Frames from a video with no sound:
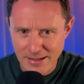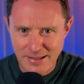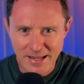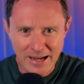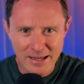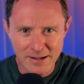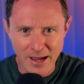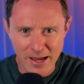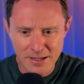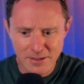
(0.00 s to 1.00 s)
second
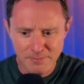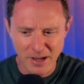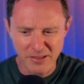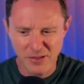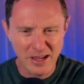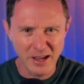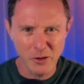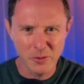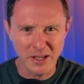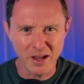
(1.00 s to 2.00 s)
night, I think I
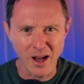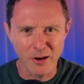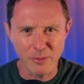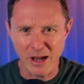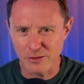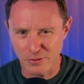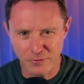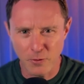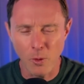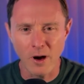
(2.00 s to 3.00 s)
only got around
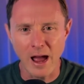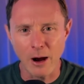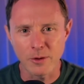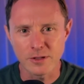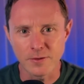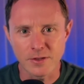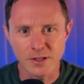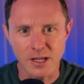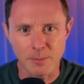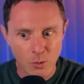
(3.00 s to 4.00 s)
4 hours of
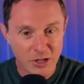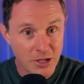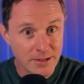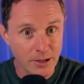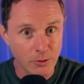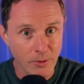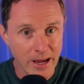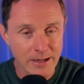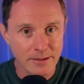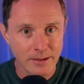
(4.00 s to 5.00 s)
sleep, which isn't
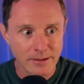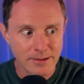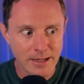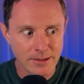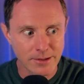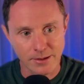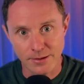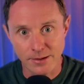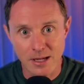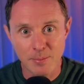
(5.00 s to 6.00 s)
great since
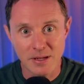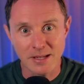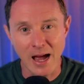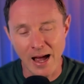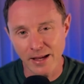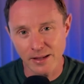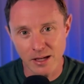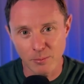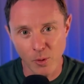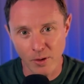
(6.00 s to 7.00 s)
sleep is highly
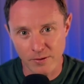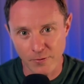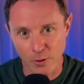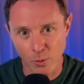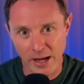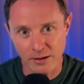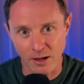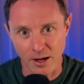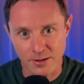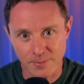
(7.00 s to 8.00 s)
important for weight
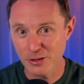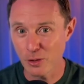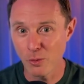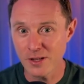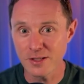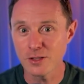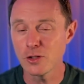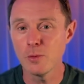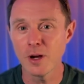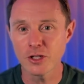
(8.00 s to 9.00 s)
loss, but there wasn't
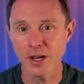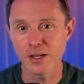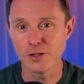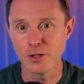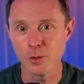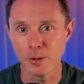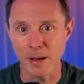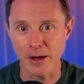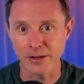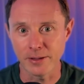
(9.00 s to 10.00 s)
too much I could do about it.